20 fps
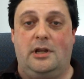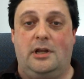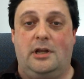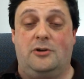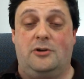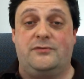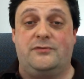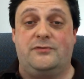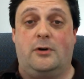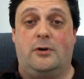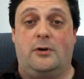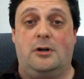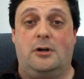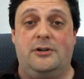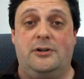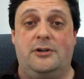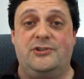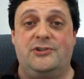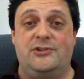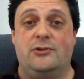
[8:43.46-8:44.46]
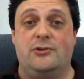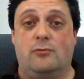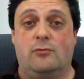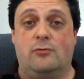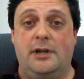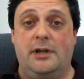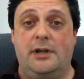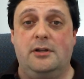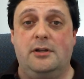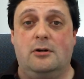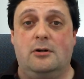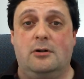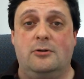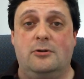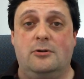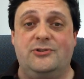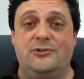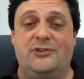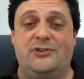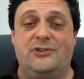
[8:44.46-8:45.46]
Now, as far as the writing
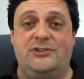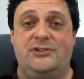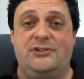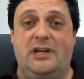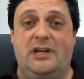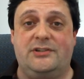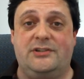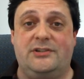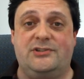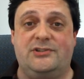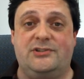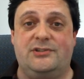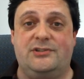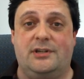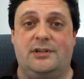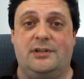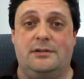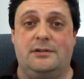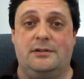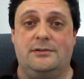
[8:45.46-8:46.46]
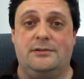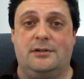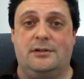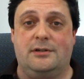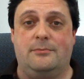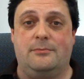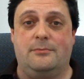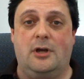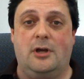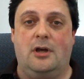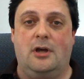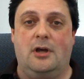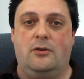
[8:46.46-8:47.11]
goes, the text, and the